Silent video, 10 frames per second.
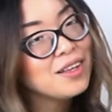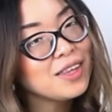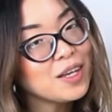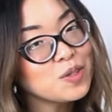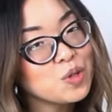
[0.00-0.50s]

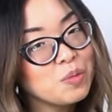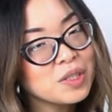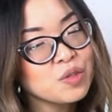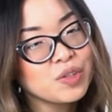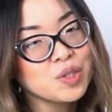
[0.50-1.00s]
thank you so
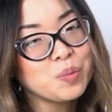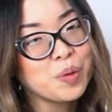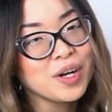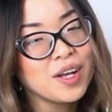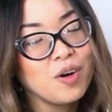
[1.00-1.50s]
much for
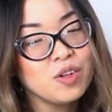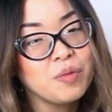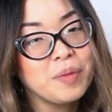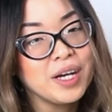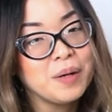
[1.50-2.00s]
supporting all
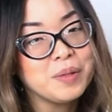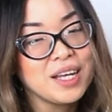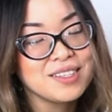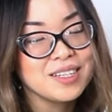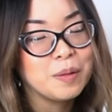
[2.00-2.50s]
of my
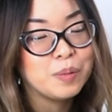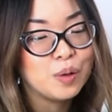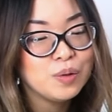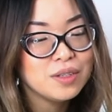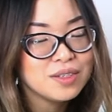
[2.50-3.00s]
updates and
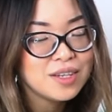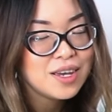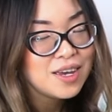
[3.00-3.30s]
uploads